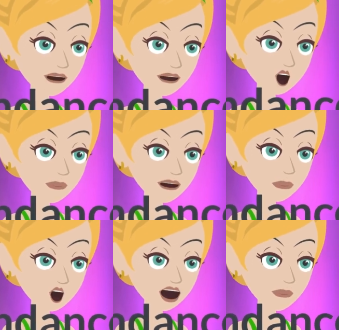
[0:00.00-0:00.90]

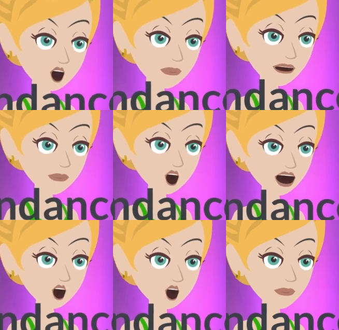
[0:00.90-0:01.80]
because there is so
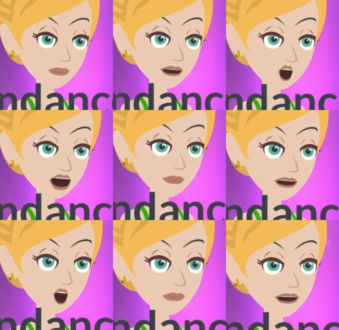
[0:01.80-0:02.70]
much
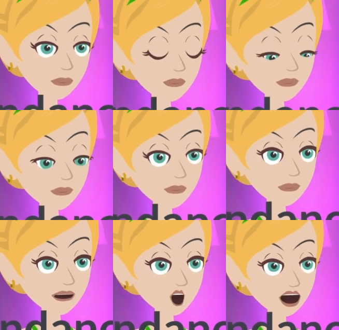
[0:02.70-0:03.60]
abundance that is
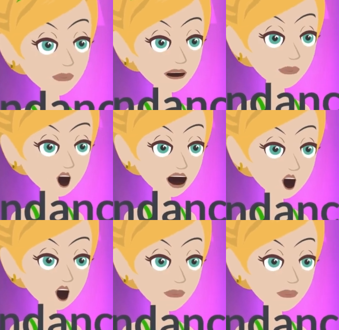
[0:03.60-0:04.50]
abundantly
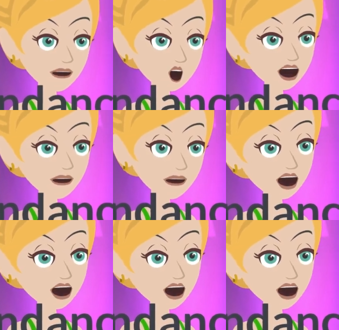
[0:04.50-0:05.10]
around you